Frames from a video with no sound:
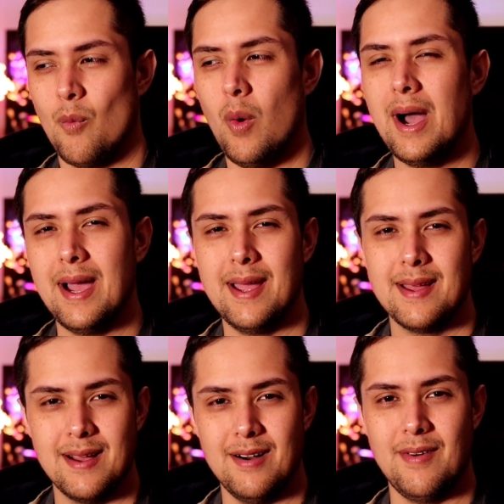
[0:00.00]

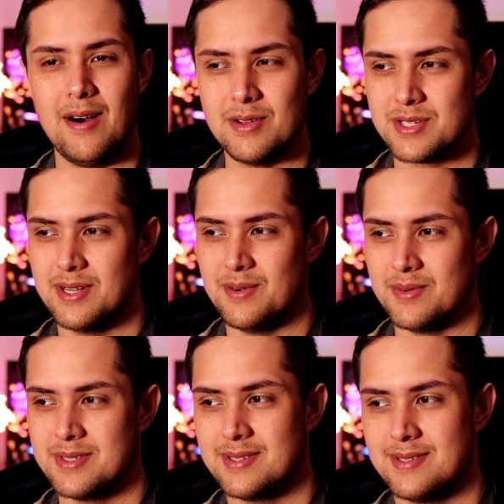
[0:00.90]
why of all
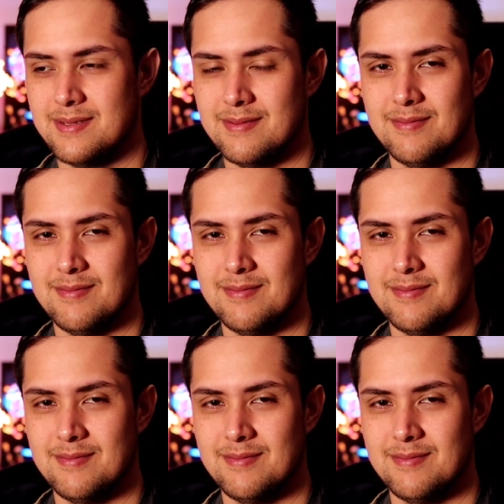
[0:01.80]
shows